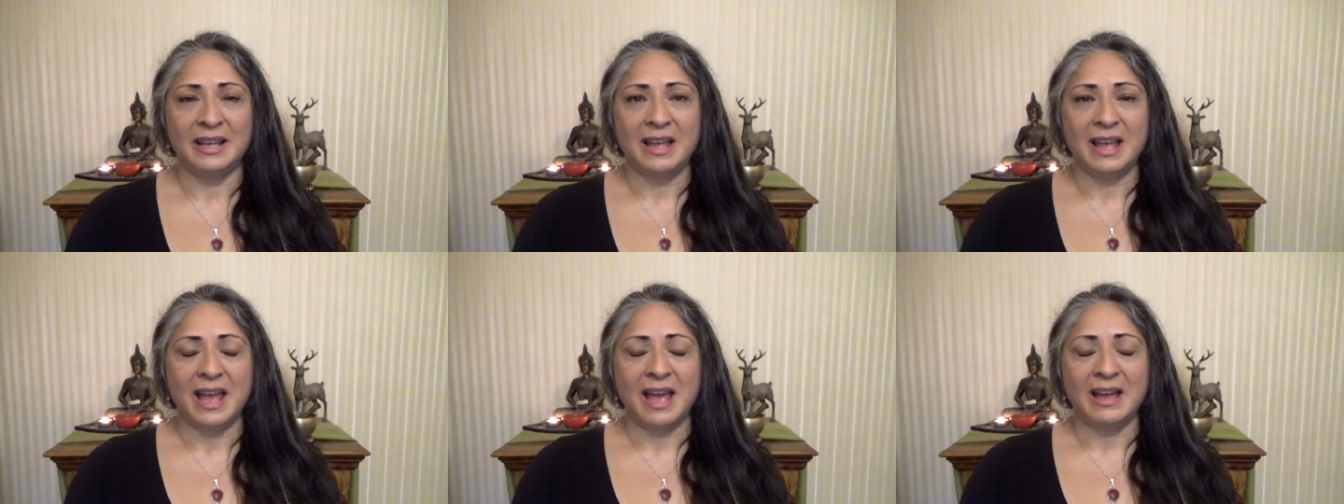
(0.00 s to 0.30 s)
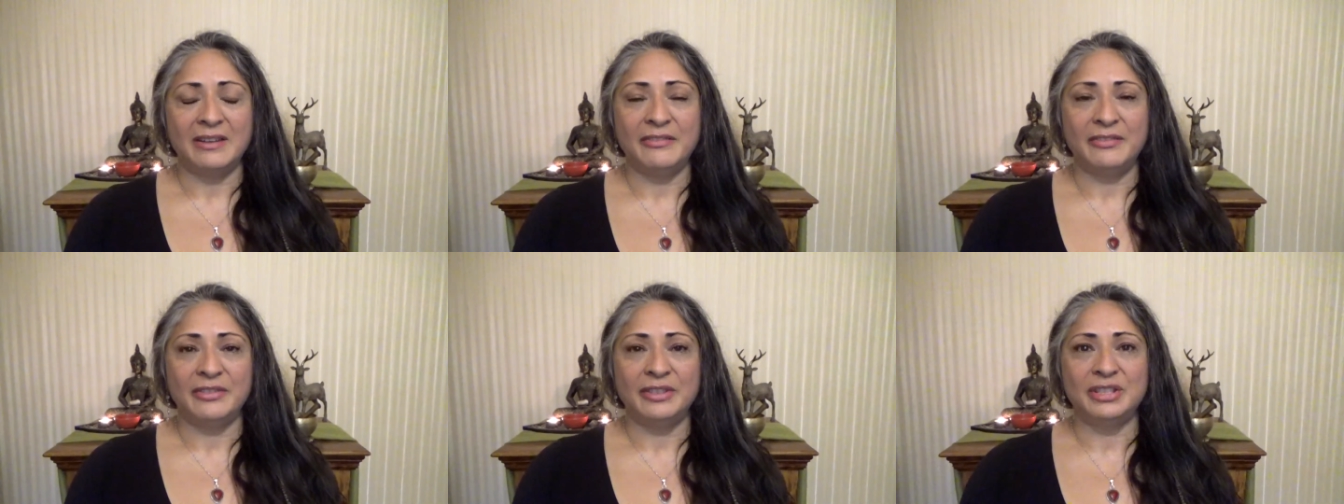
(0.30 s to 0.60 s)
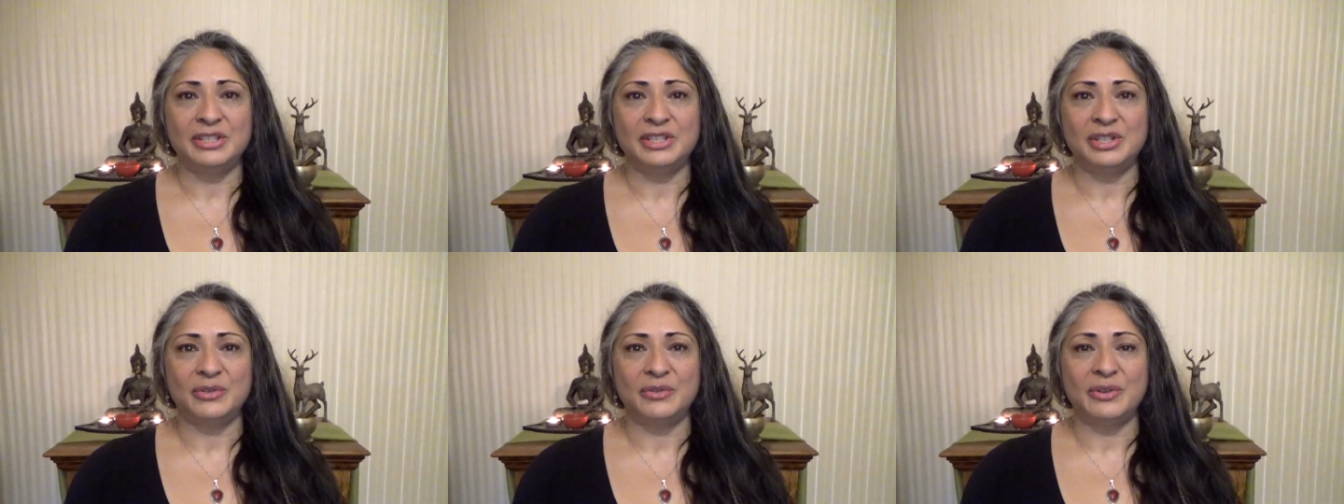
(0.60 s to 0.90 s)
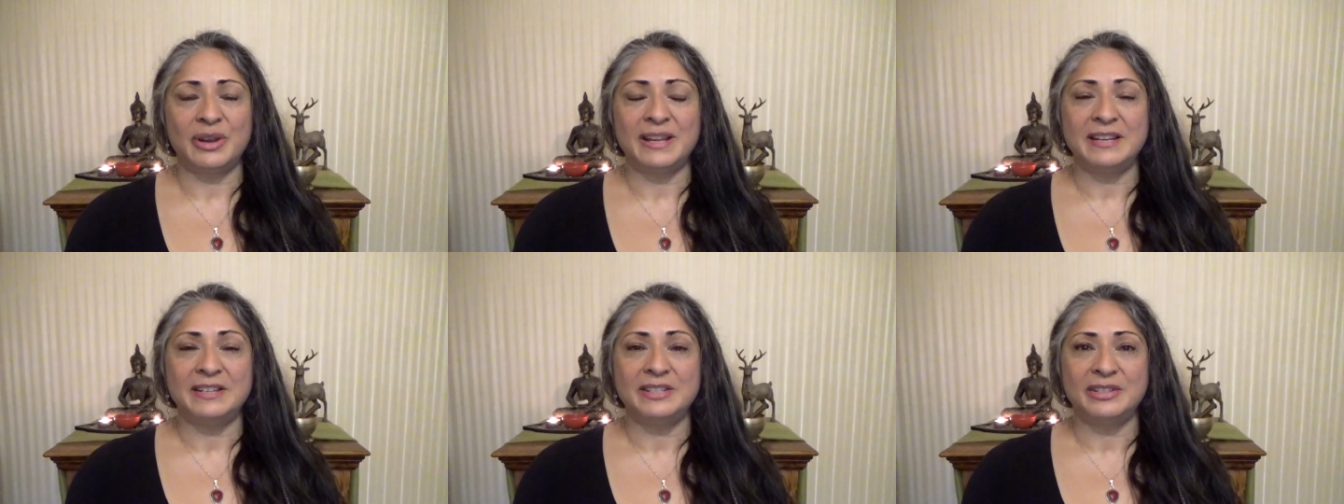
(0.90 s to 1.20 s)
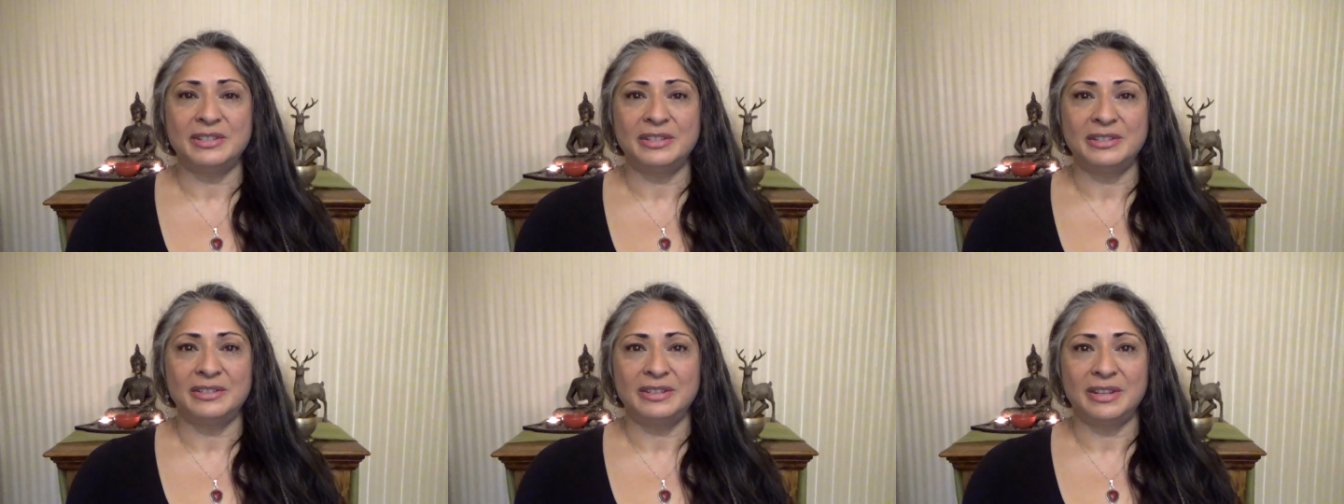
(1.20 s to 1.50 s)
And for the
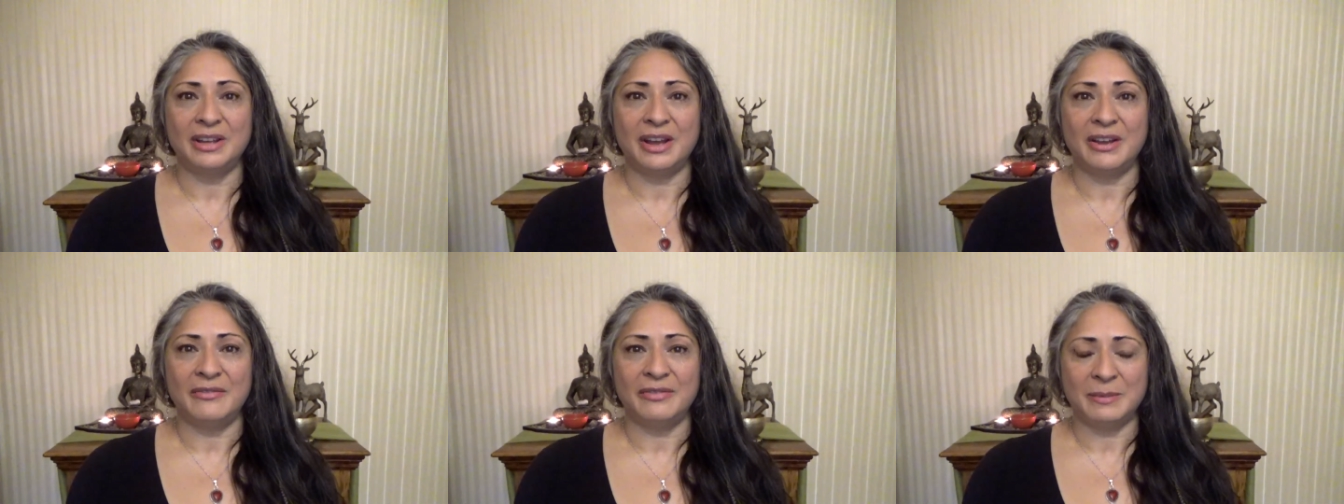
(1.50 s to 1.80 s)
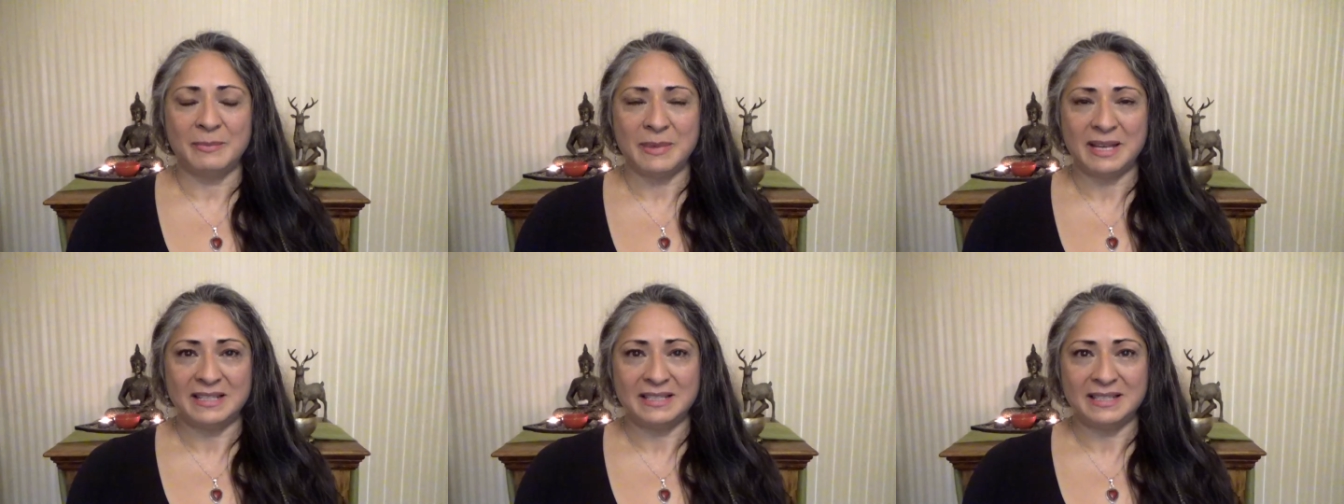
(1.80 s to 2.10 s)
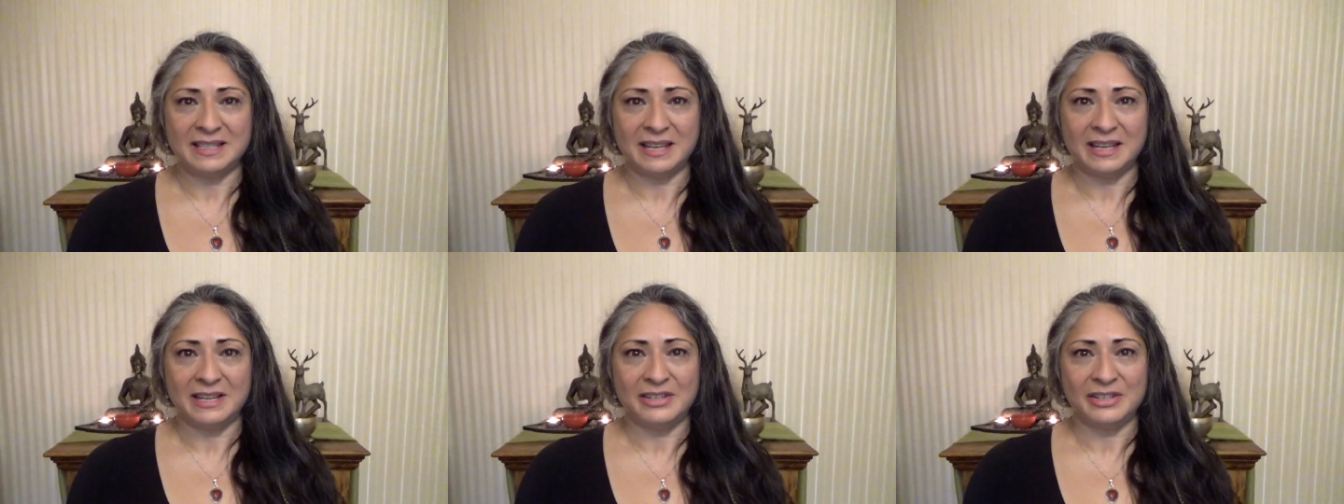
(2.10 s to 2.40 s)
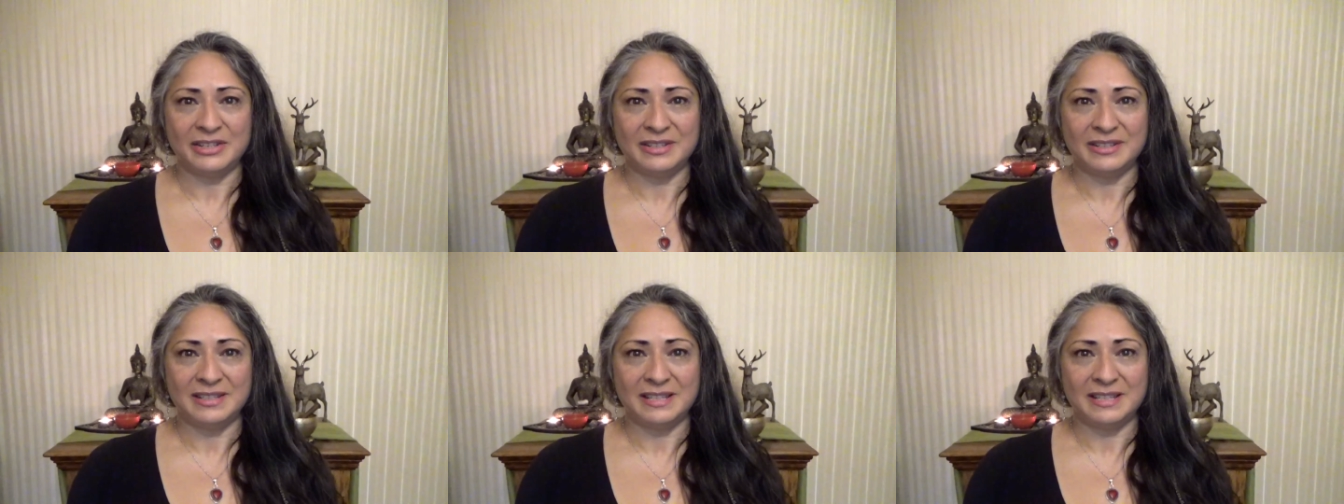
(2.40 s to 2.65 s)
duration of the meditation